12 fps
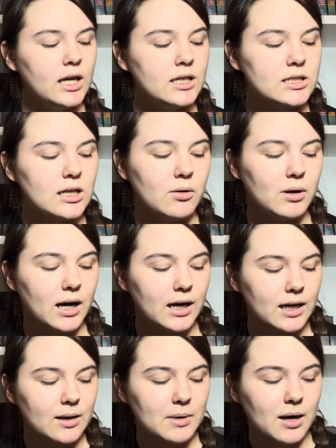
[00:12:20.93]
So I
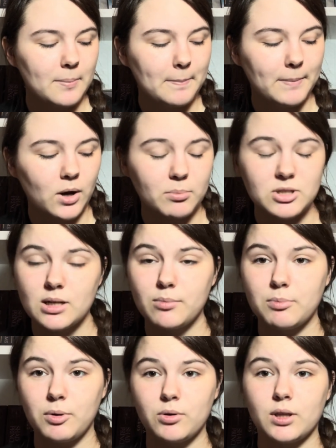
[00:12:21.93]
am almost done
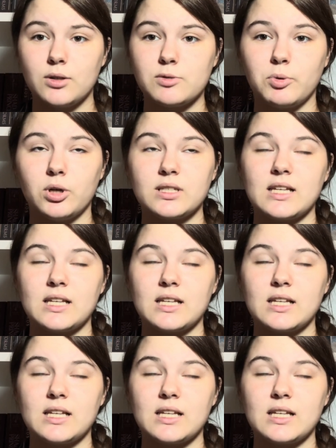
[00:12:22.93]
with both of those books.